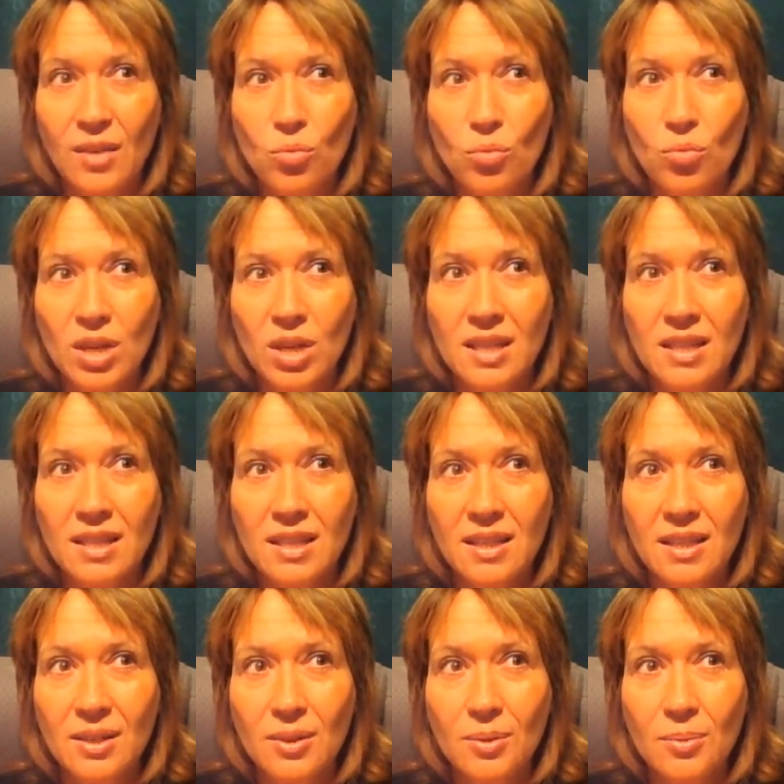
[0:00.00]
that
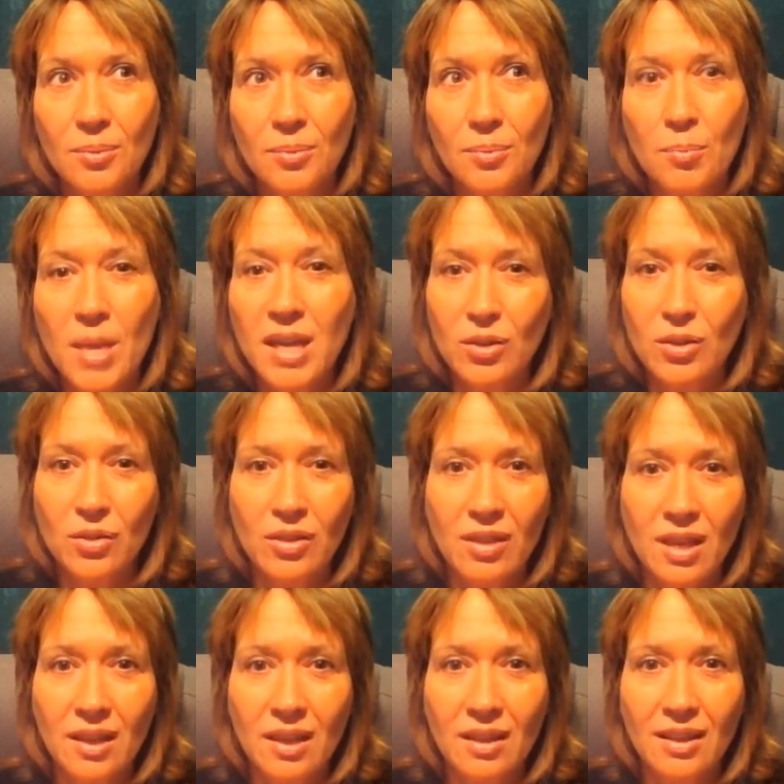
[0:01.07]
really make
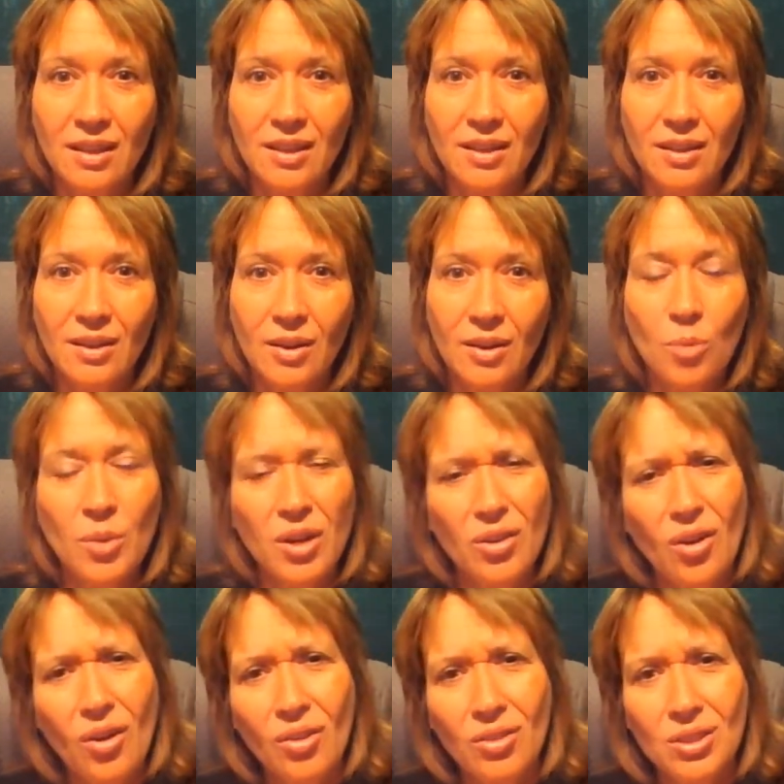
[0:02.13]
you think, oh
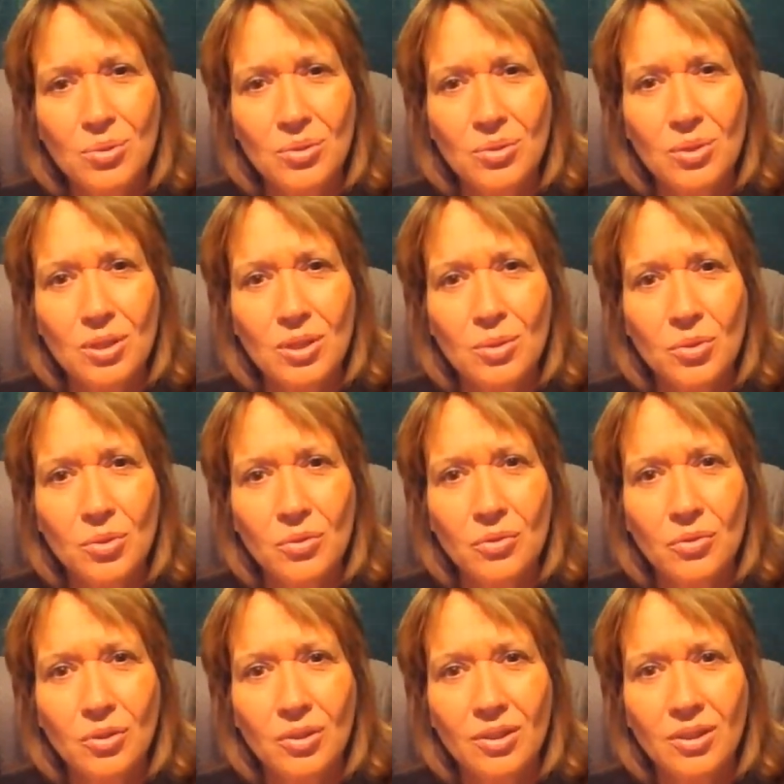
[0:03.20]
my God, this was really
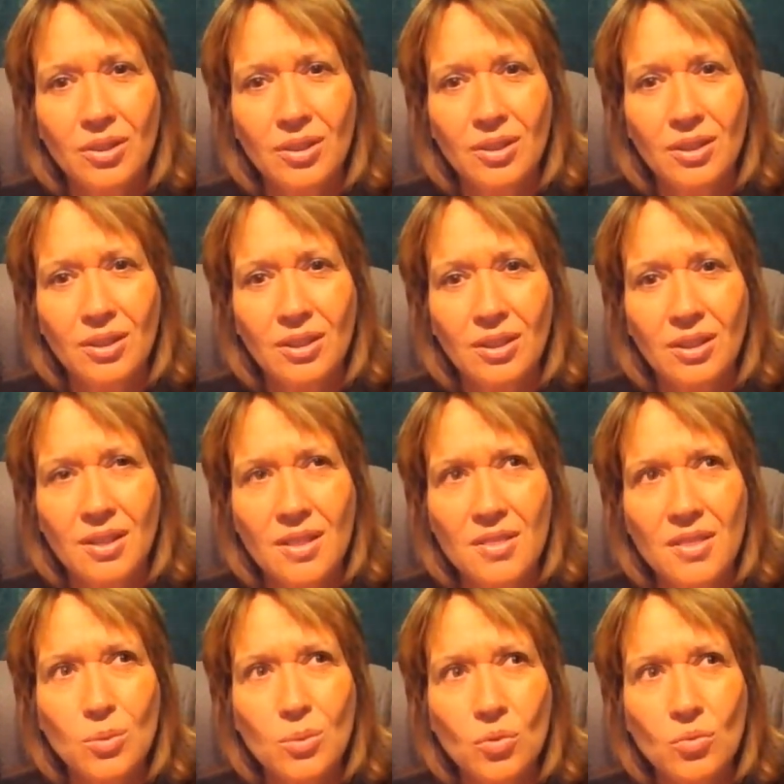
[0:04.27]
beautiful.
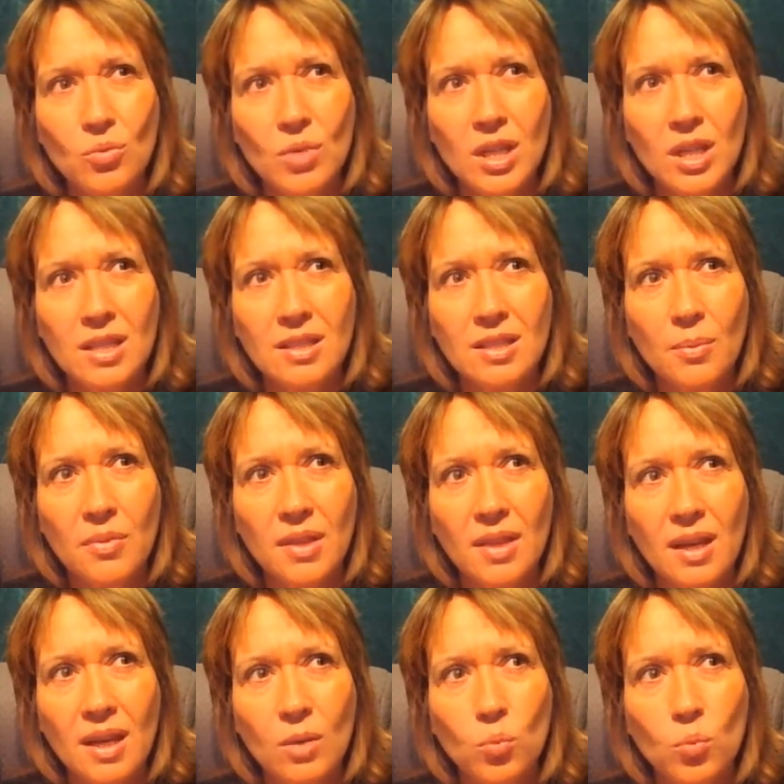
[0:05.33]
This was really
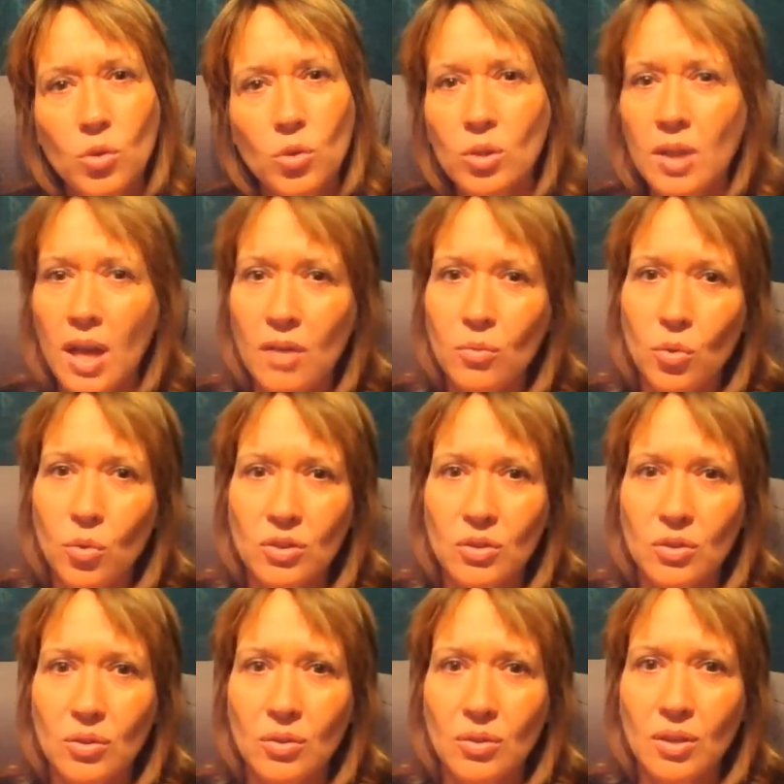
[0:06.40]
something that I wouldn't have
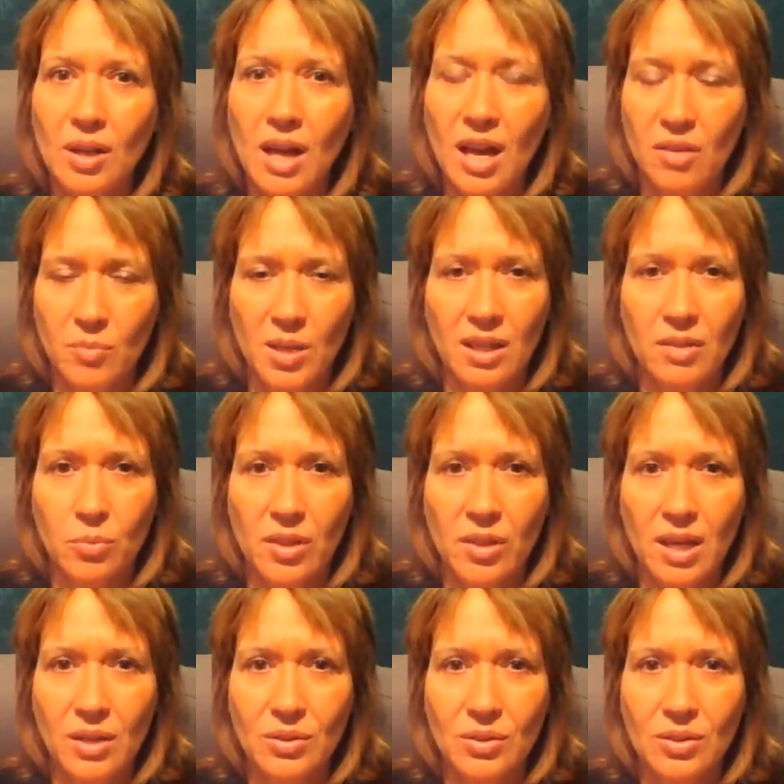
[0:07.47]
wanted to have my
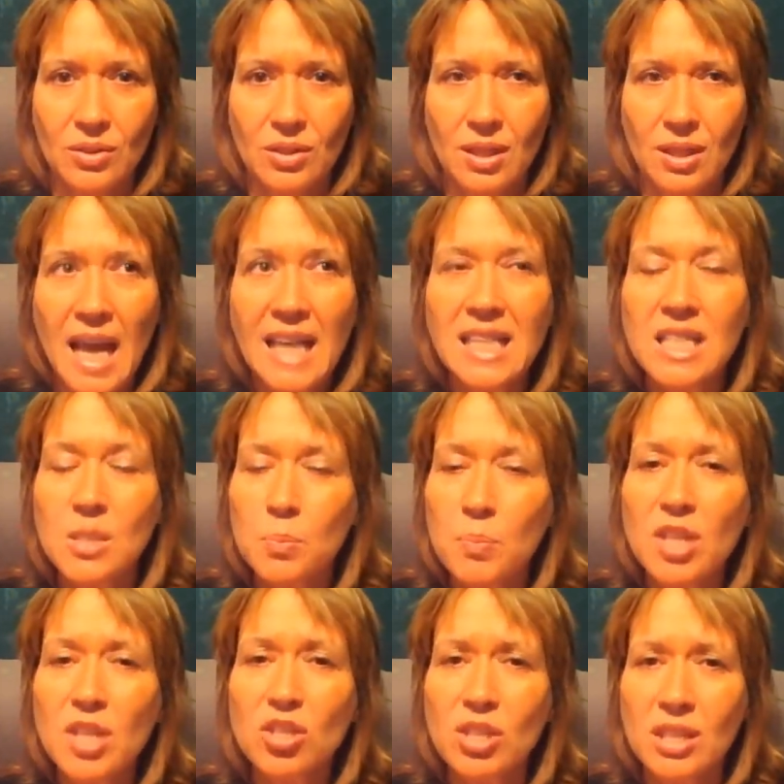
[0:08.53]
life without. And
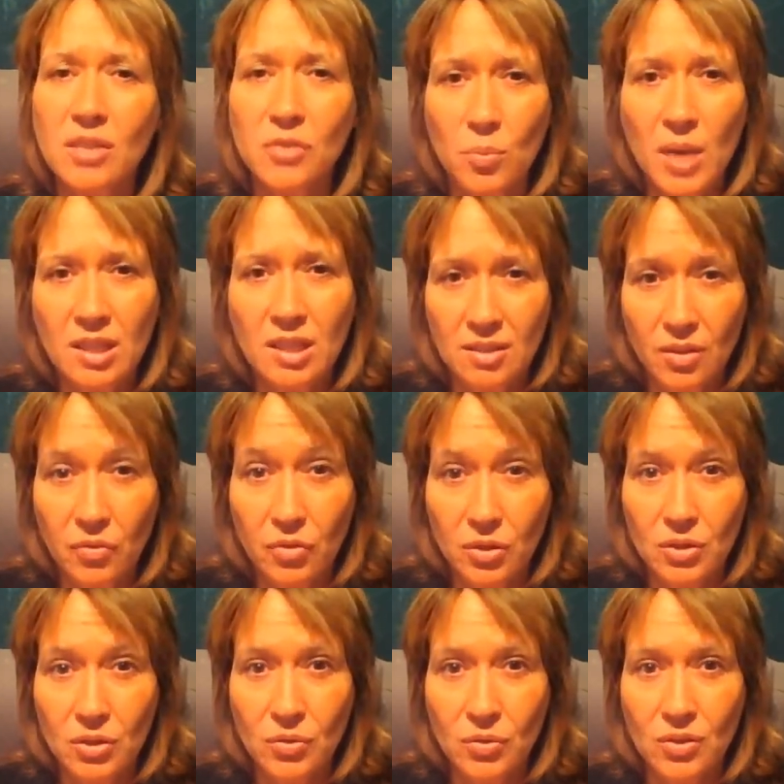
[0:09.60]
especially if you made a
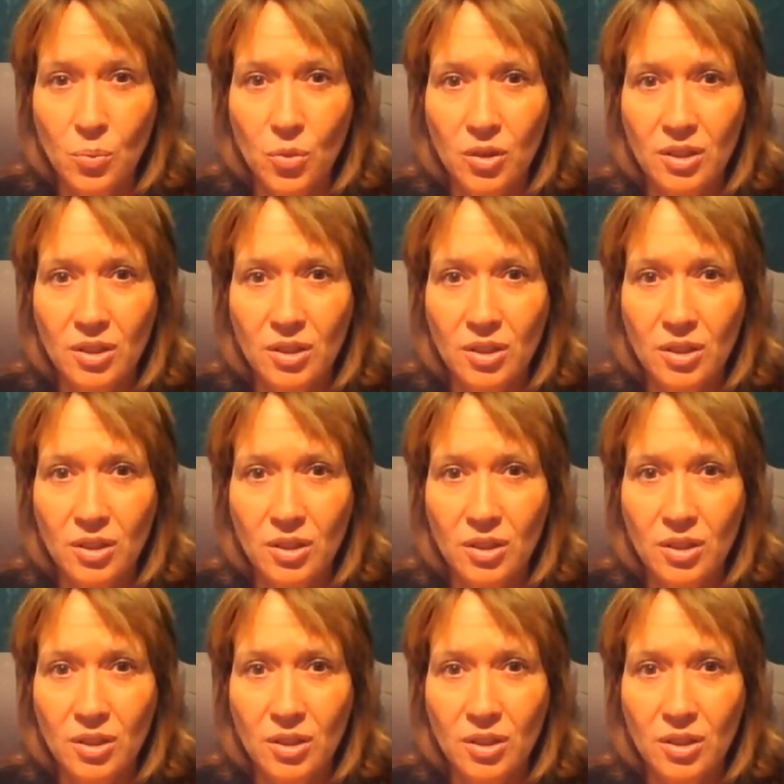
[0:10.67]
difference for